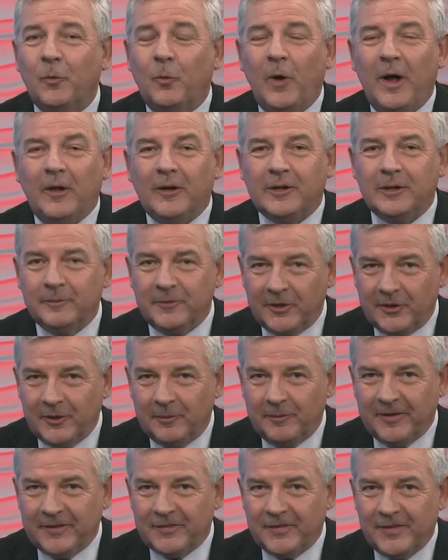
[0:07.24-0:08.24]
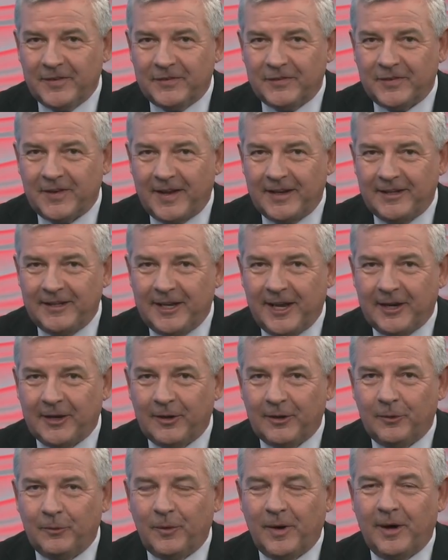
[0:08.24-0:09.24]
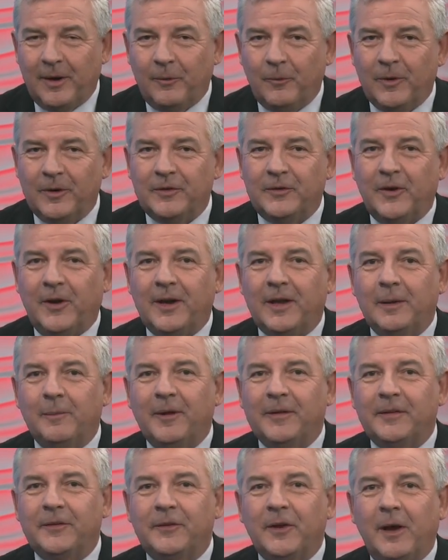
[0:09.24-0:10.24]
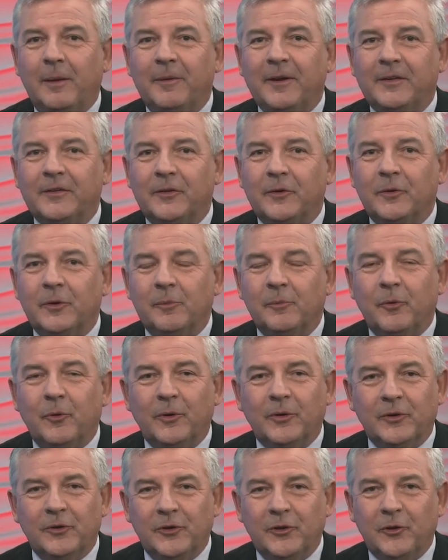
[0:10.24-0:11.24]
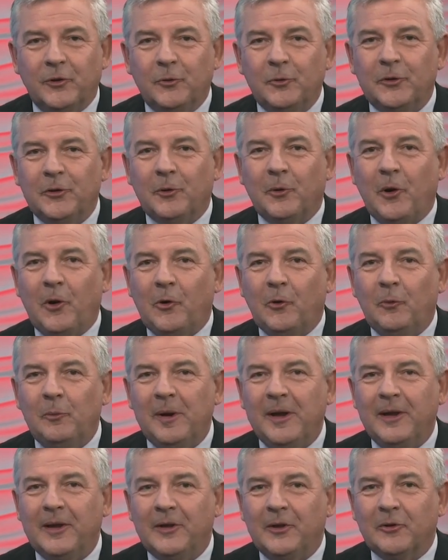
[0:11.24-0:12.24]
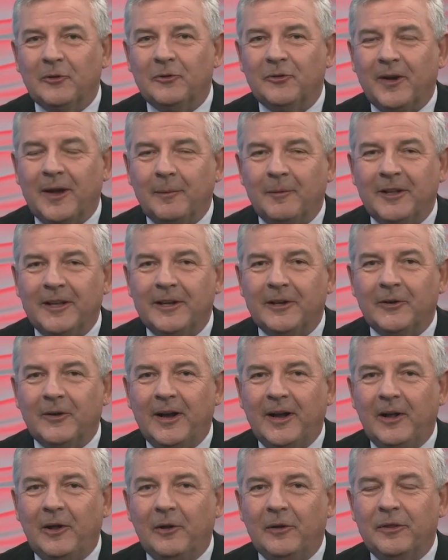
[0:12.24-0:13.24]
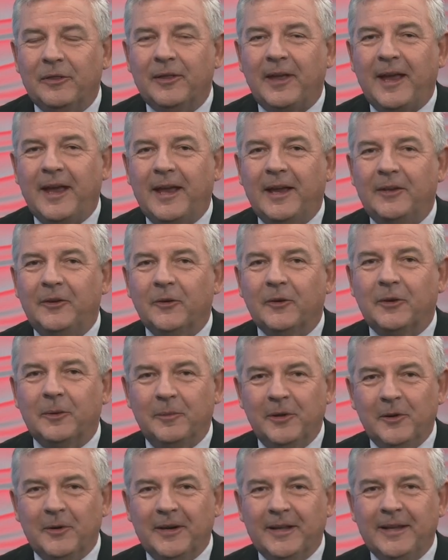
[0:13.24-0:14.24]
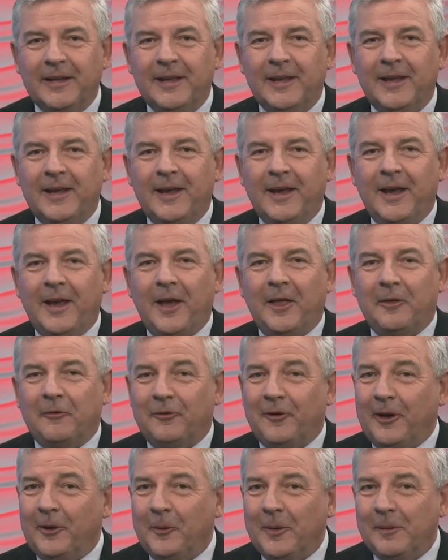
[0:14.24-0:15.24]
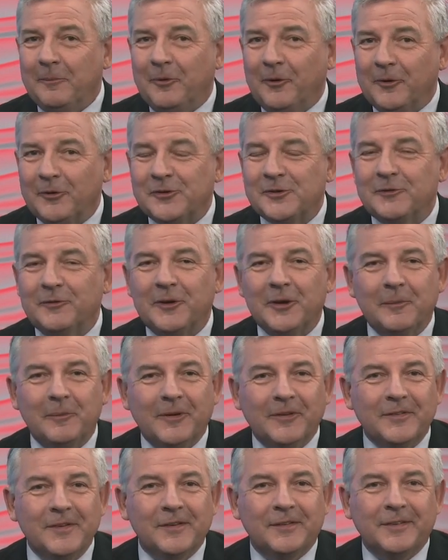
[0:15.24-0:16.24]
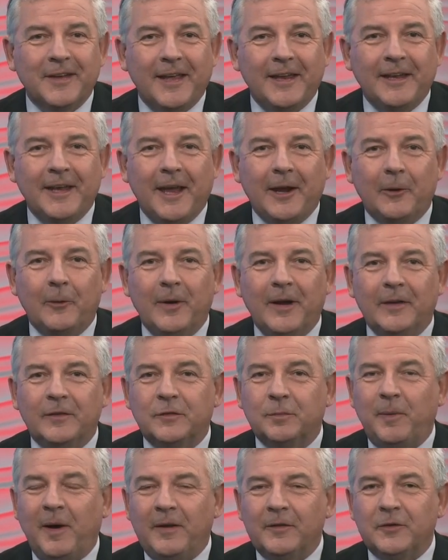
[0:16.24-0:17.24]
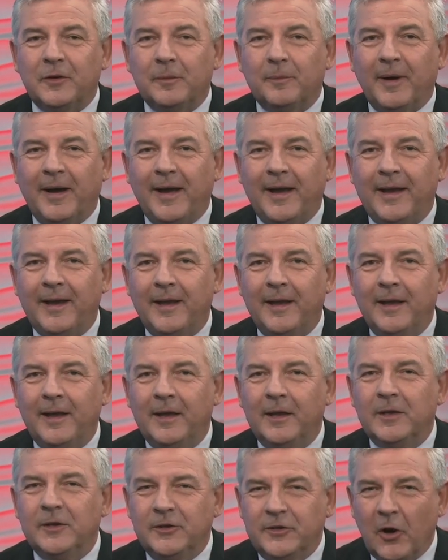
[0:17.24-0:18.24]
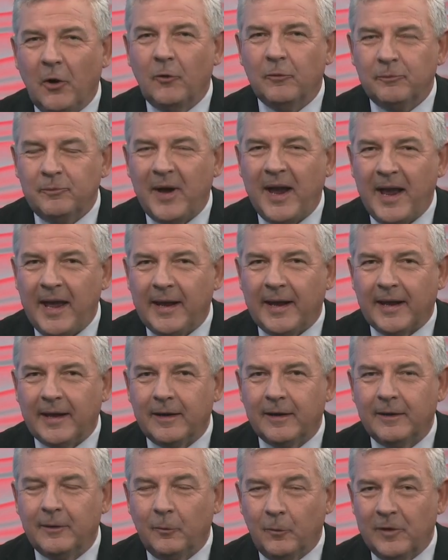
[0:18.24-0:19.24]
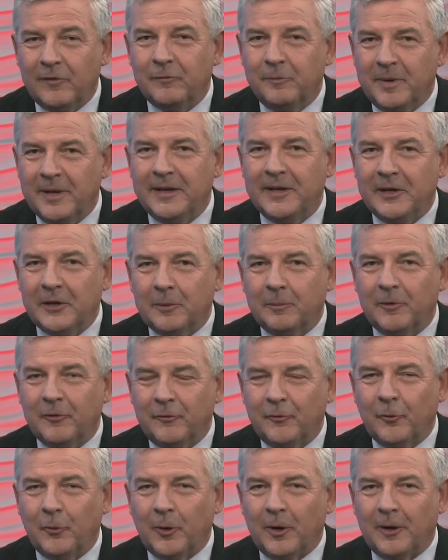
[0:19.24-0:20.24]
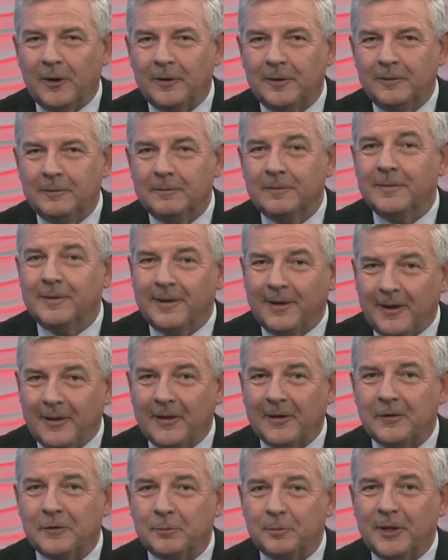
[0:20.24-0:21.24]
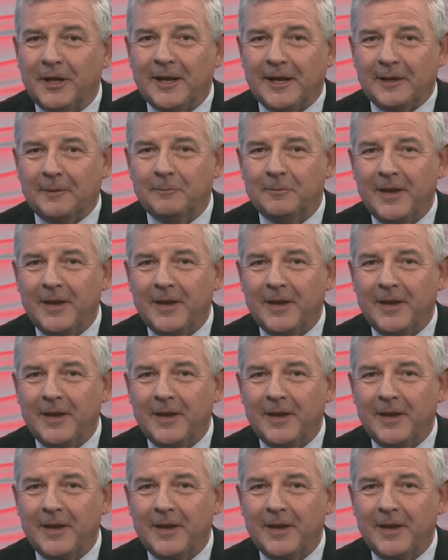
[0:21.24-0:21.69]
Welcome to Good Business San Diego, where we're talking about the topics that are important to you, your home, your family, your health, and your community. The following portion of Good Business San Diego is sponsored by Don't Panic, We've Been Here Before. I'll explain.